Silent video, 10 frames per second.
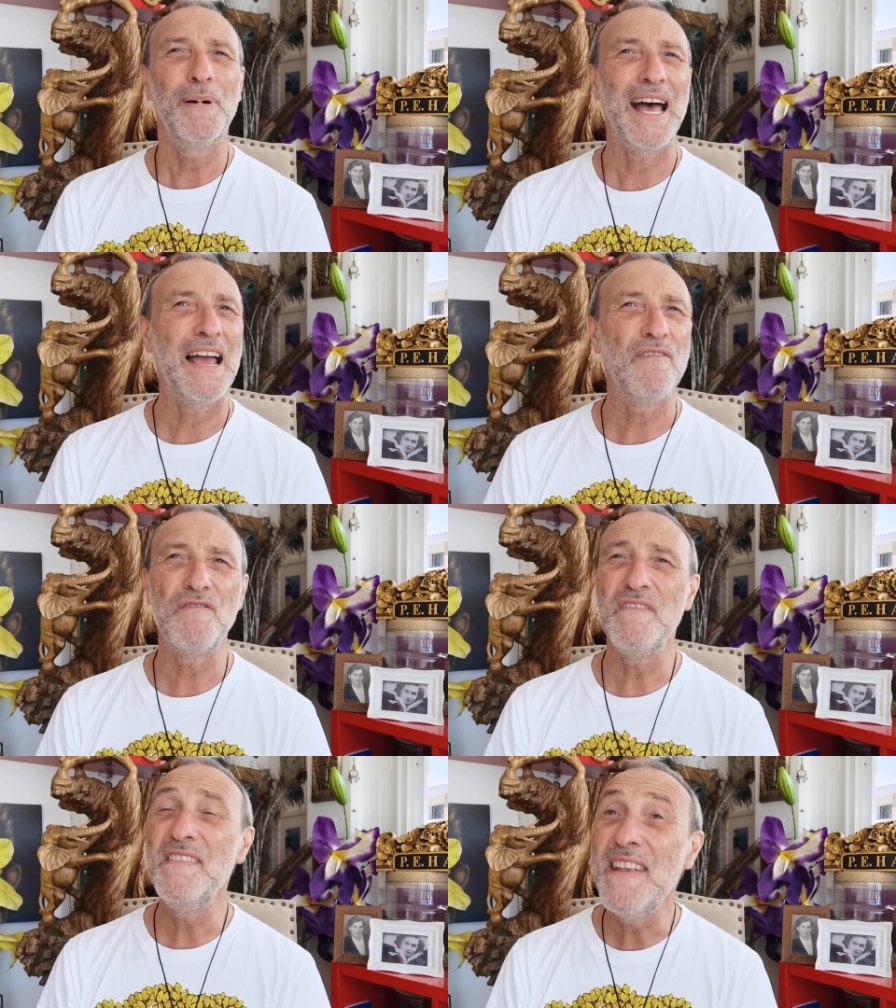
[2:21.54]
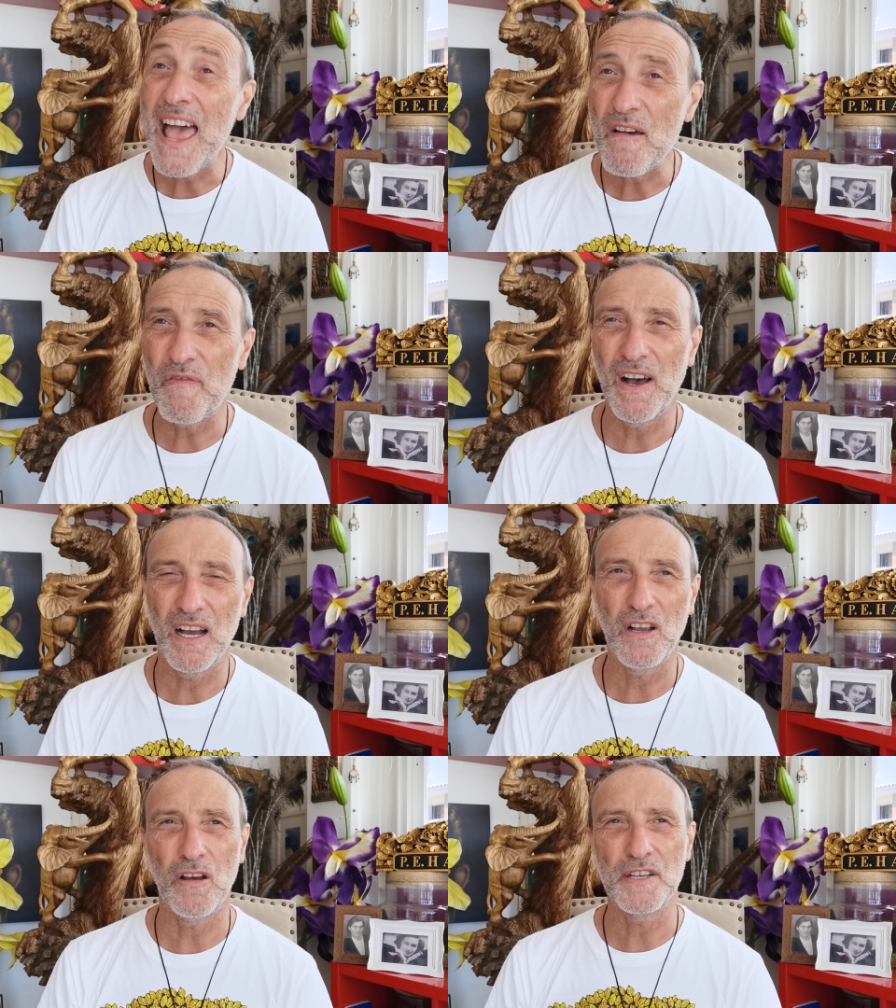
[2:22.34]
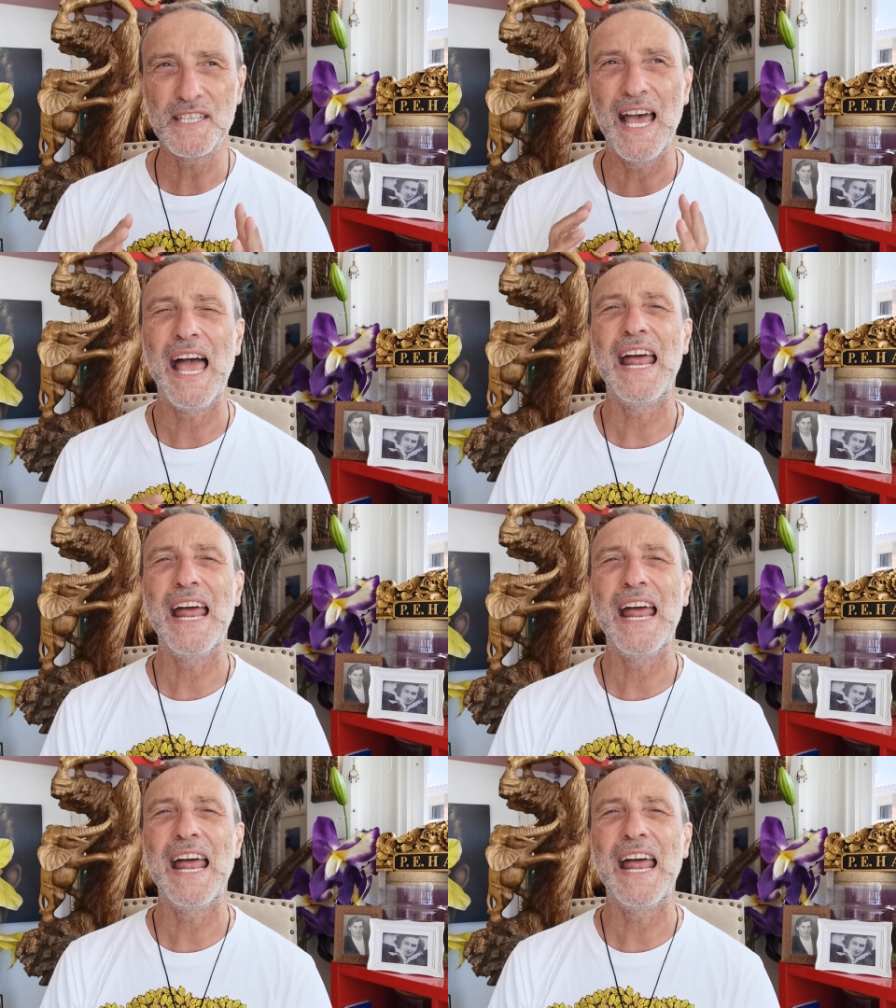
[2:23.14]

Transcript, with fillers: But I've never gone to